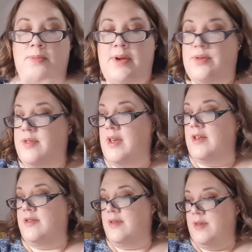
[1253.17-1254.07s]
Mail
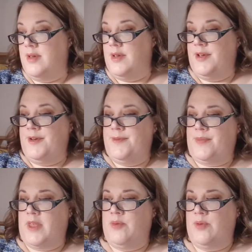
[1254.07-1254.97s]
set.
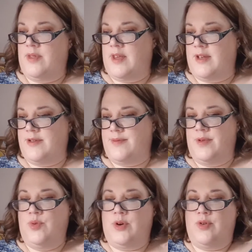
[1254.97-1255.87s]
And what's that?
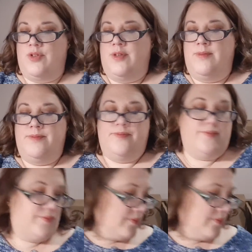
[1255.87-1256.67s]
Oh, I've got some,